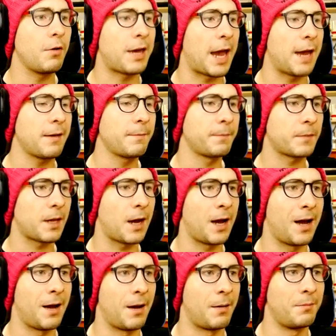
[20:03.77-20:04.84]
Okay.
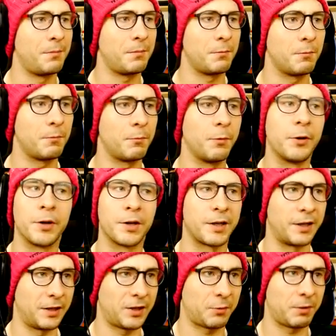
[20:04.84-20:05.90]
Um, we're
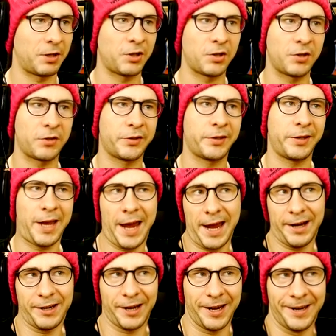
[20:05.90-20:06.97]
gonna switch to the
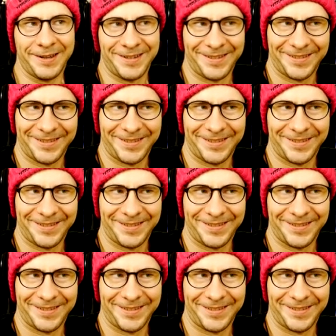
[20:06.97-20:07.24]
handgun.